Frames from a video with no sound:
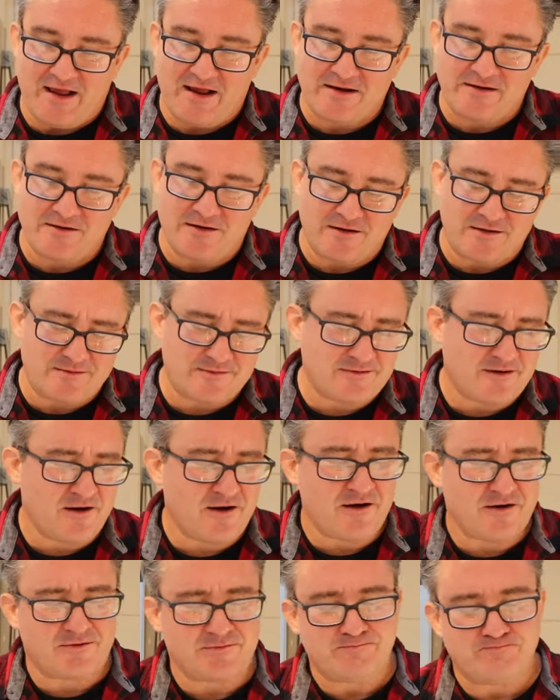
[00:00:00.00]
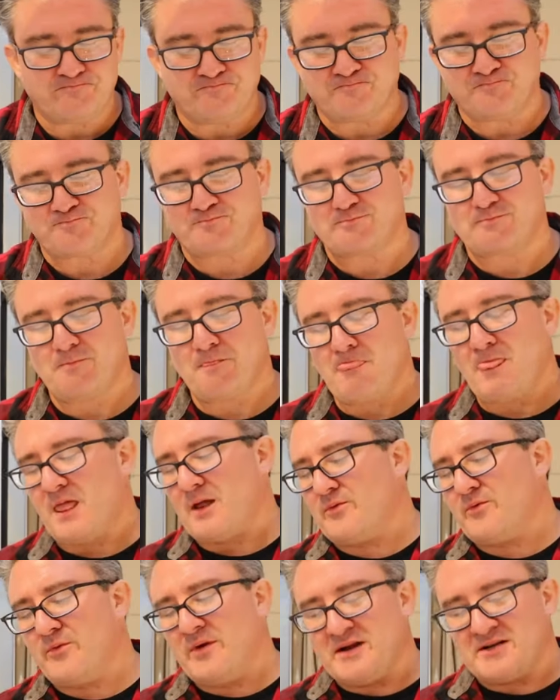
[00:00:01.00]
eggnog, oh,
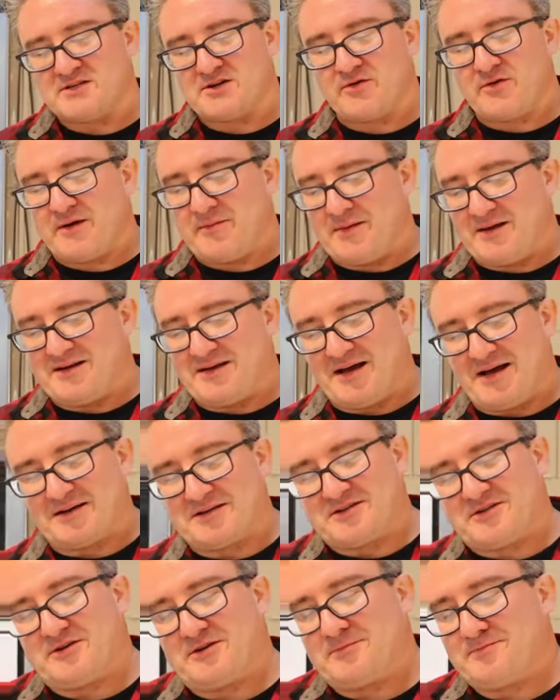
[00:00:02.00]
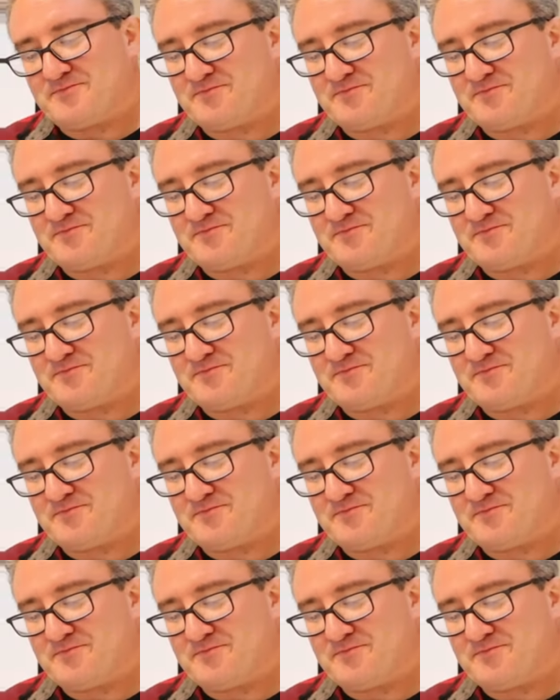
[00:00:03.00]
rich, creamy texture,